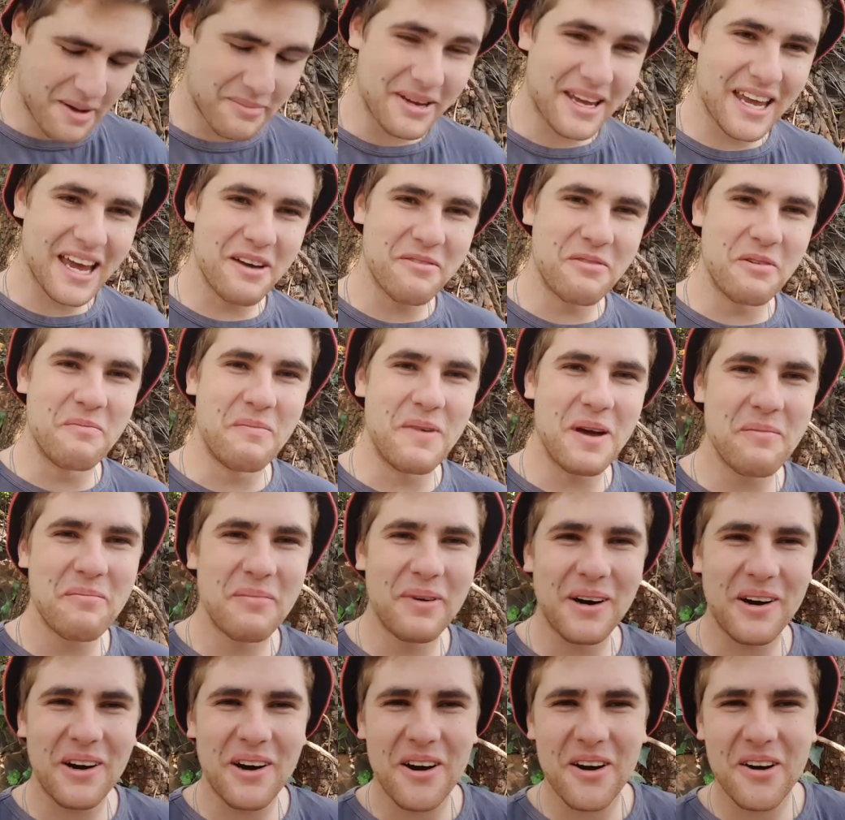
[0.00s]
I became a
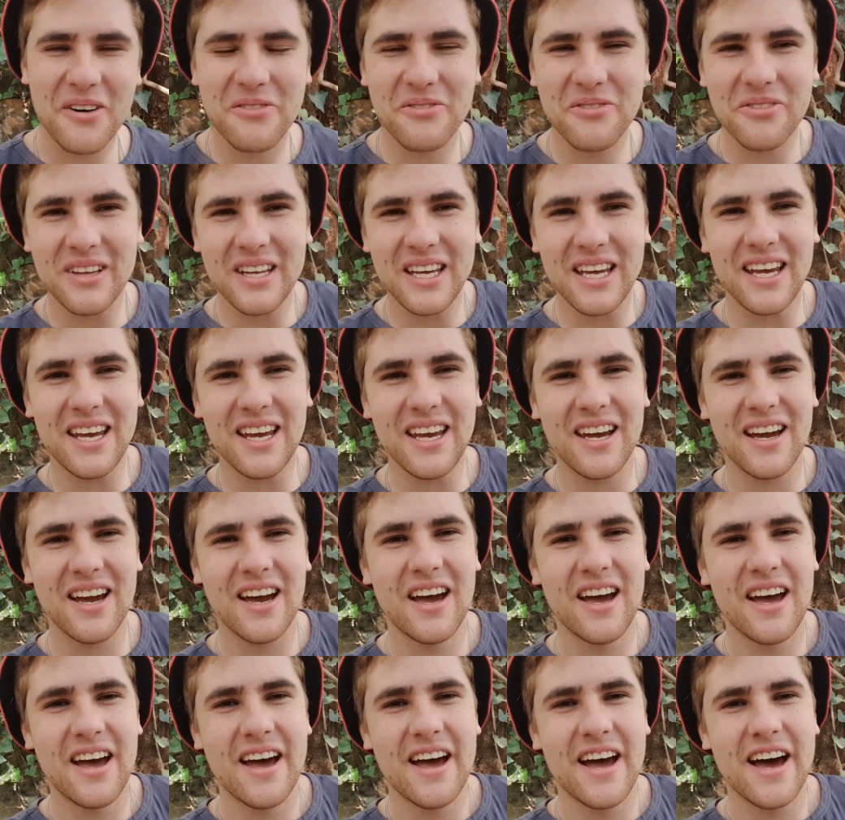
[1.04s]
member of the
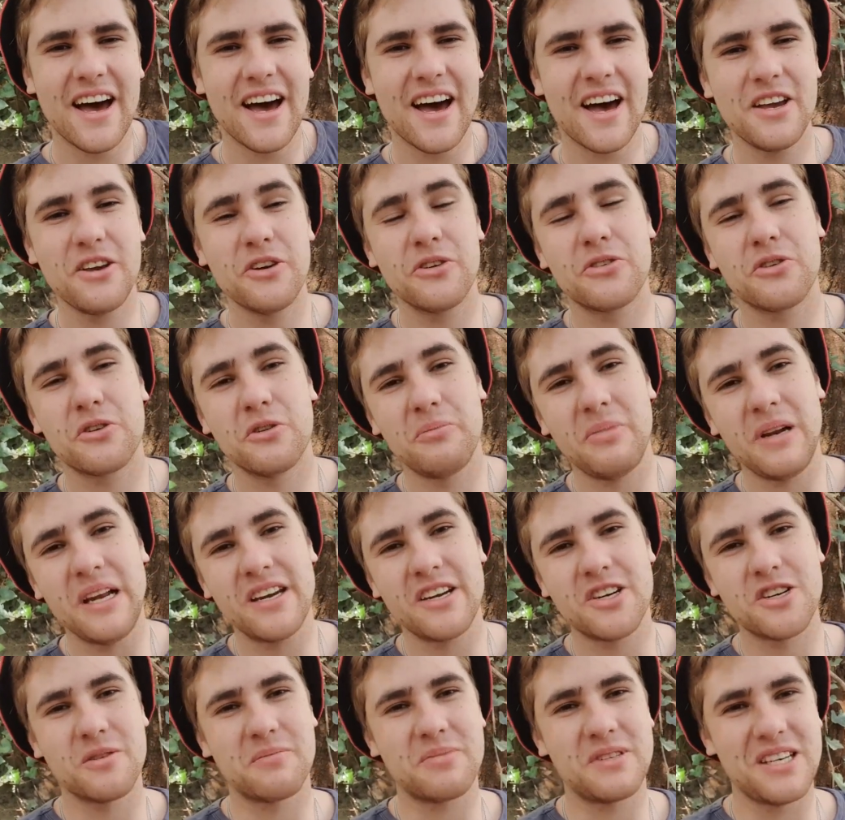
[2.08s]
youth group
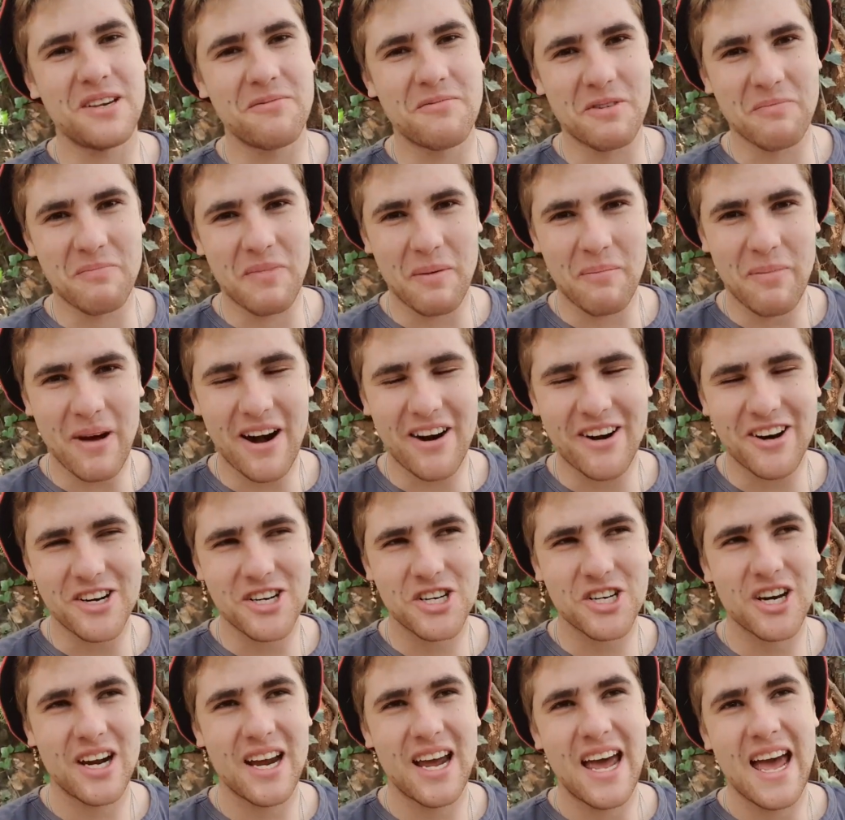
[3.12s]
leadership team at my
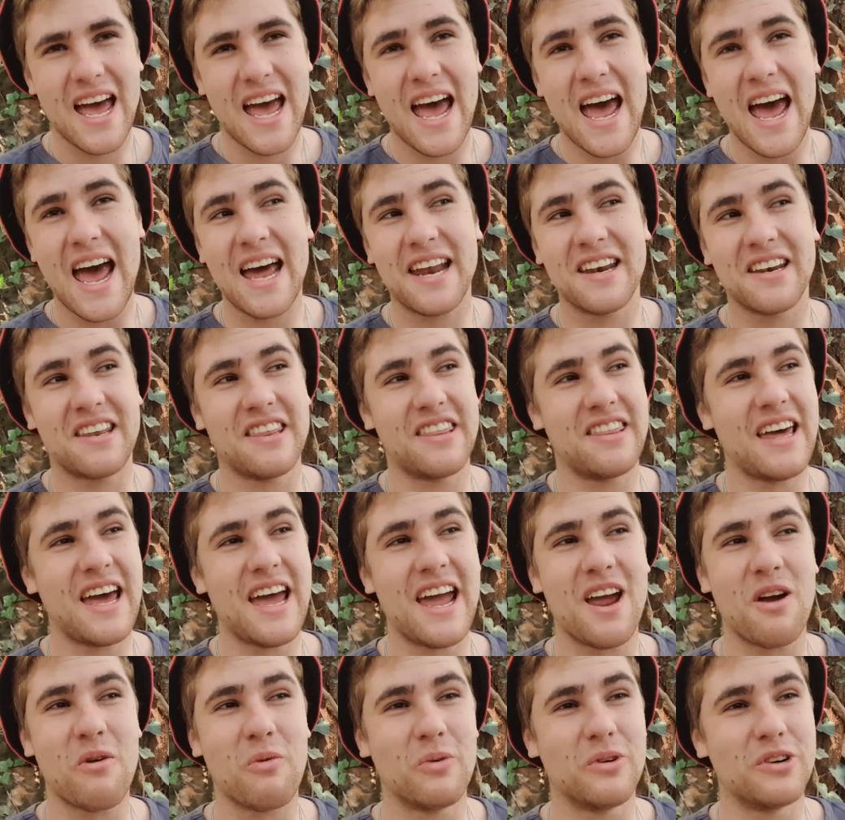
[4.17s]
parish, and
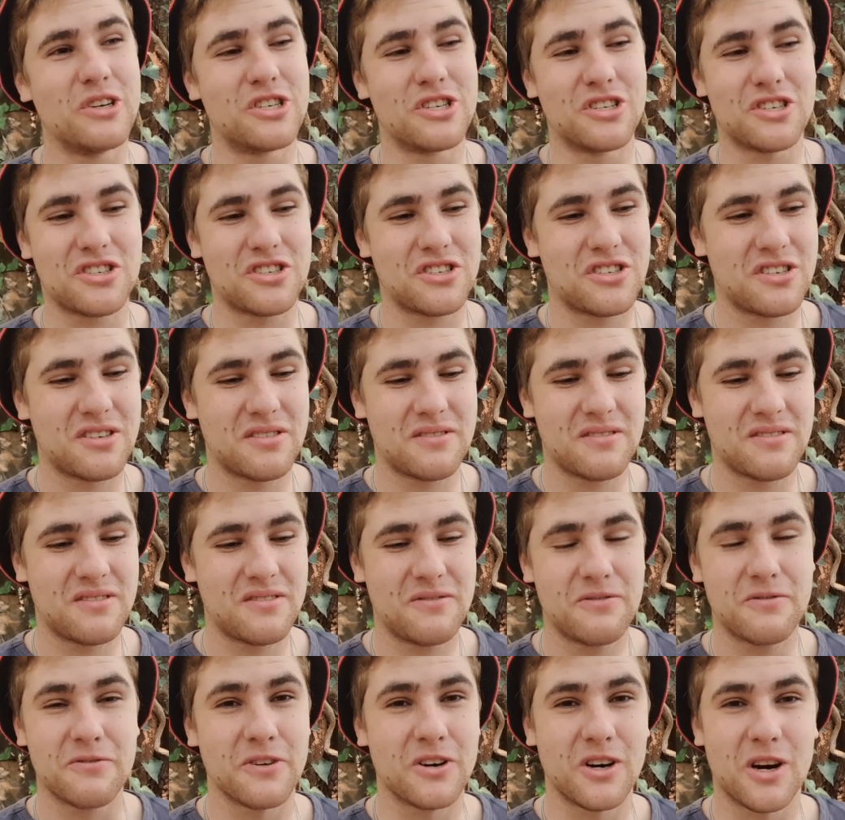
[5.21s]
they were just
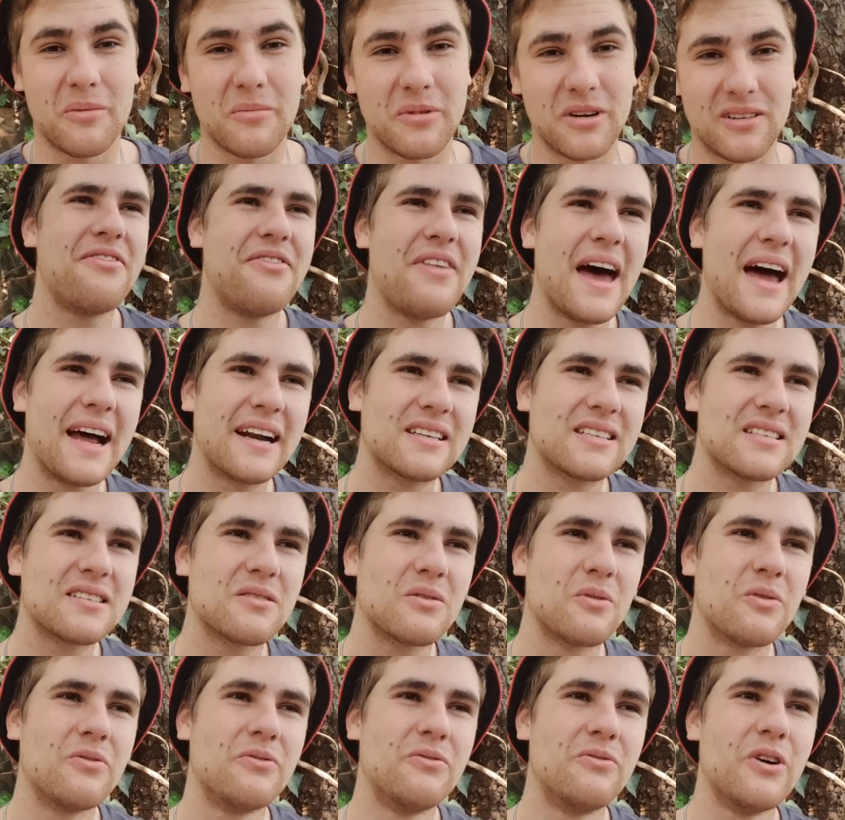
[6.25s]
phenomenal. That
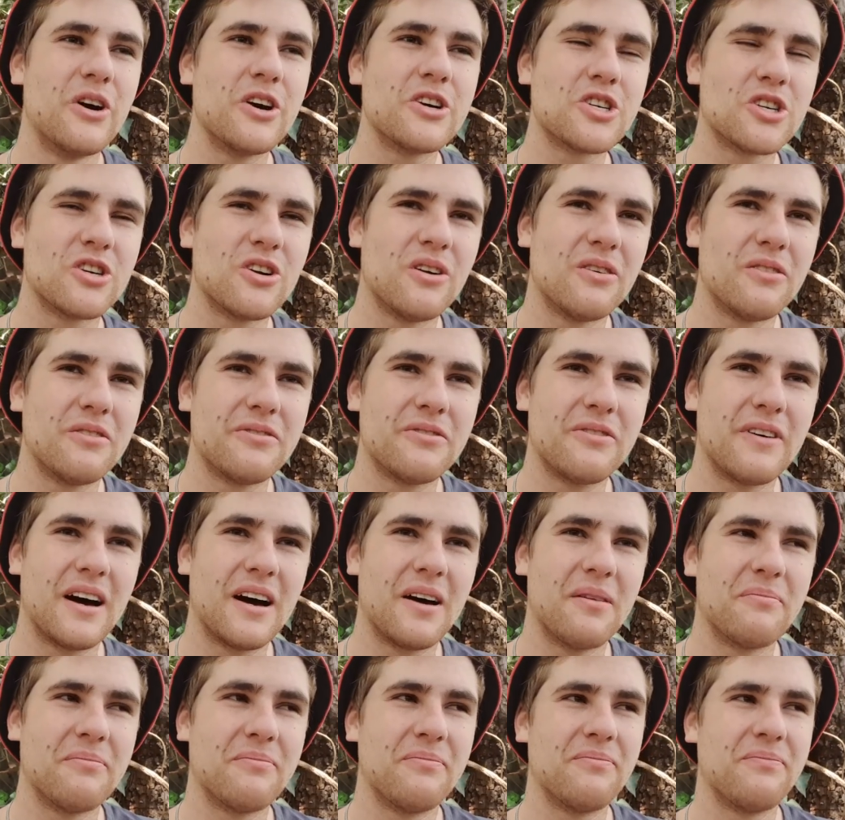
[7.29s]
version of
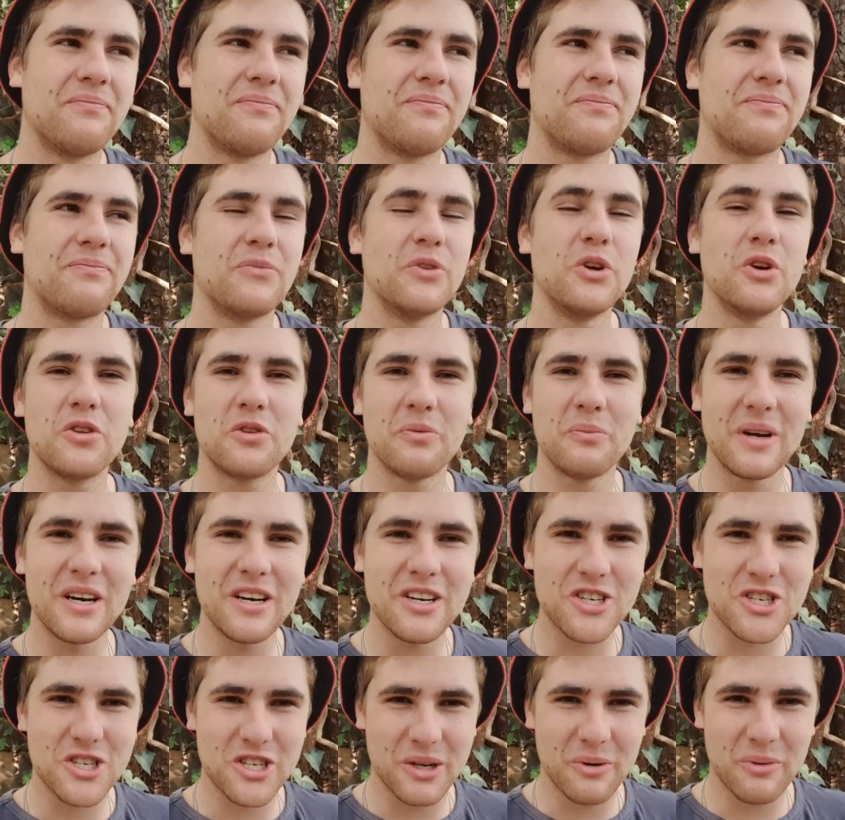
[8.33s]
youth
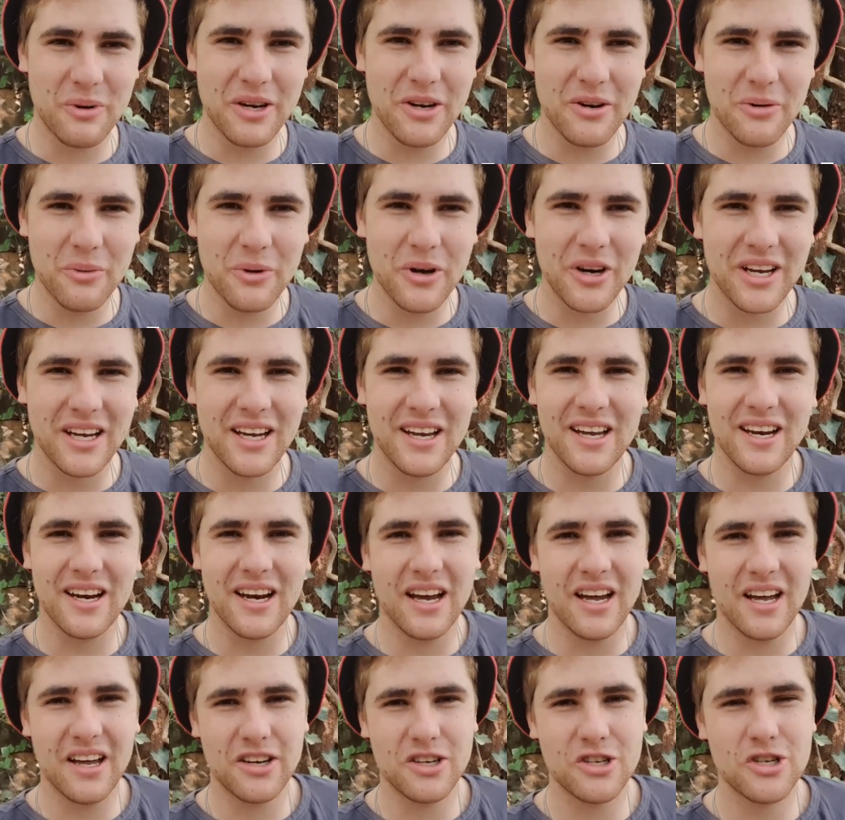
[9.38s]
ministry when you're working in
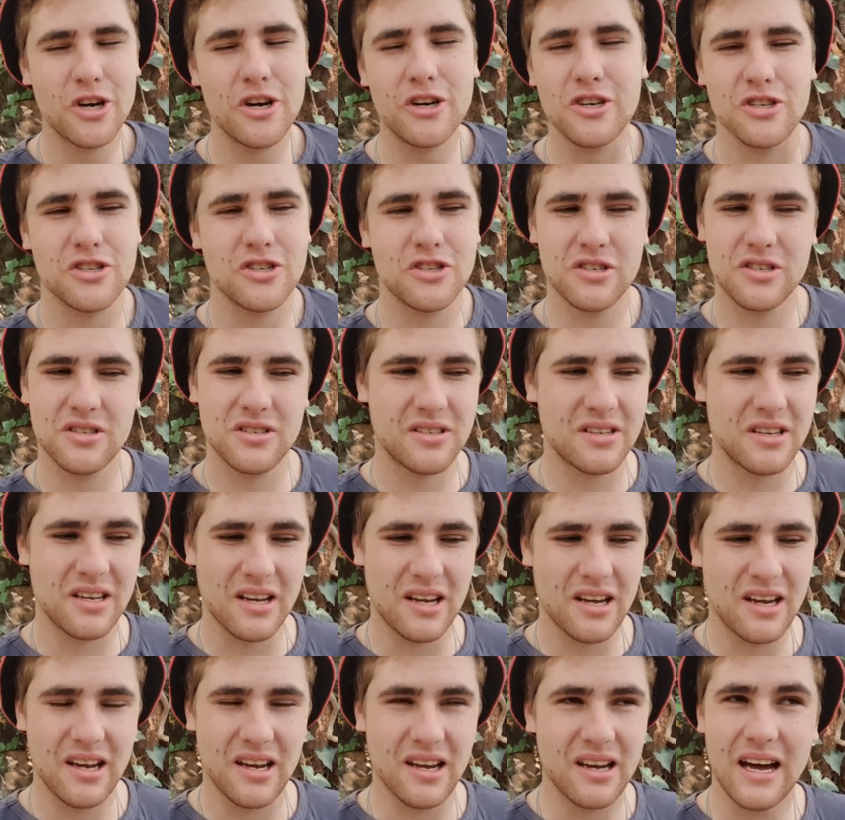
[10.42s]
a church is just
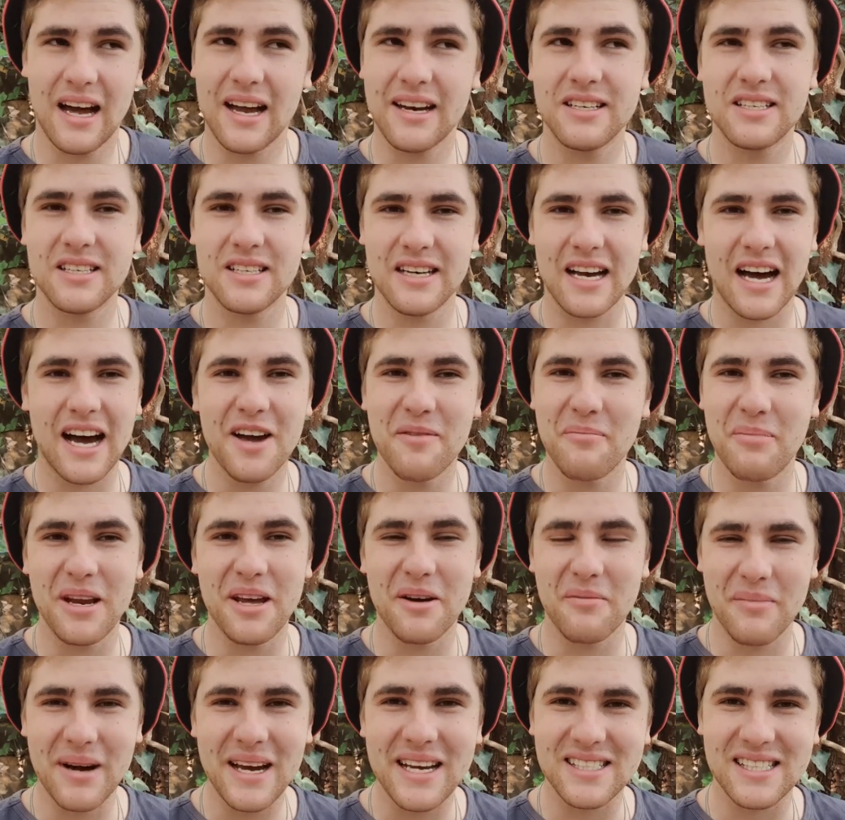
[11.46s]
undeniably
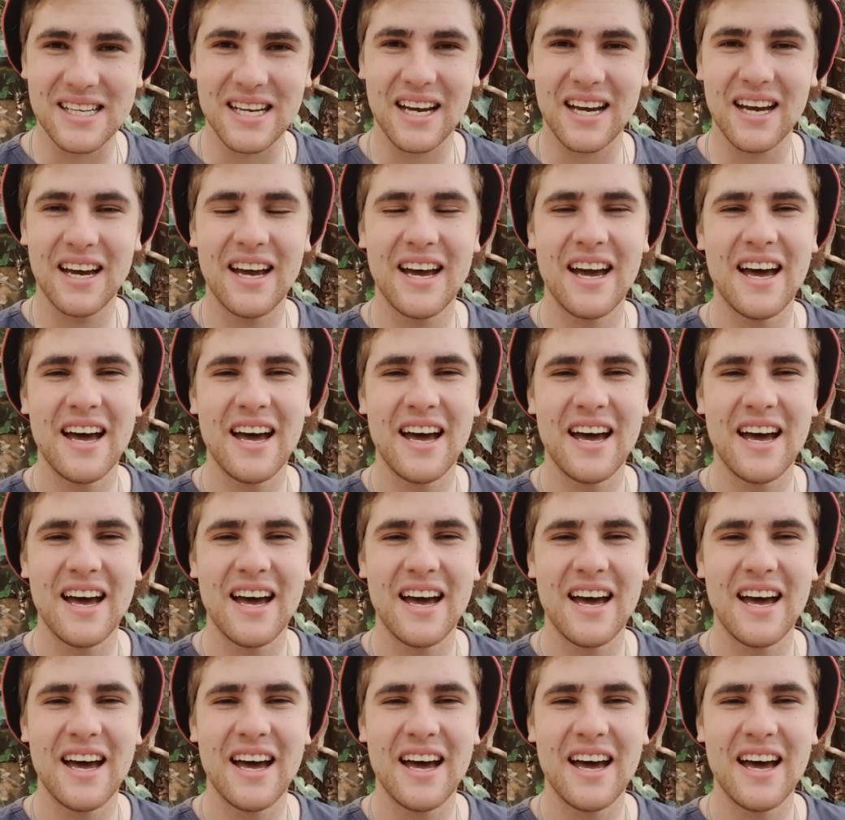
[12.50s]
amazing.